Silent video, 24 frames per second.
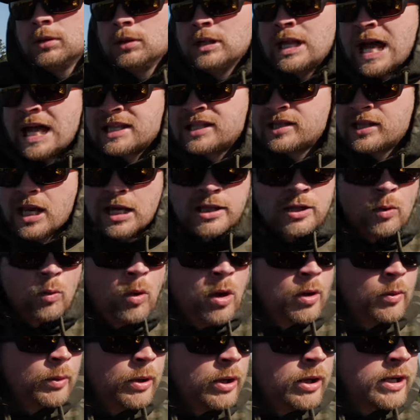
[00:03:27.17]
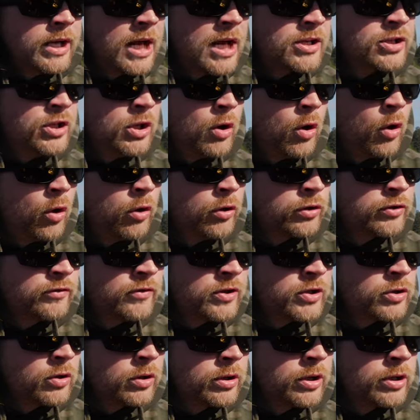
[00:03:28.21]
That's like the one we were catching all those
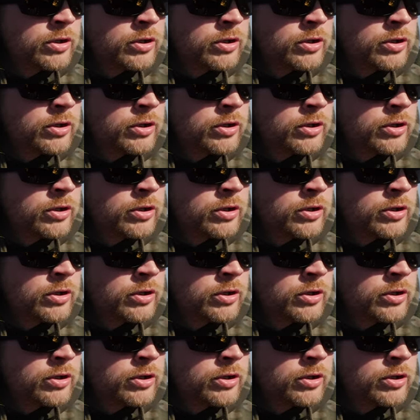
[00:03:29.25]
fish on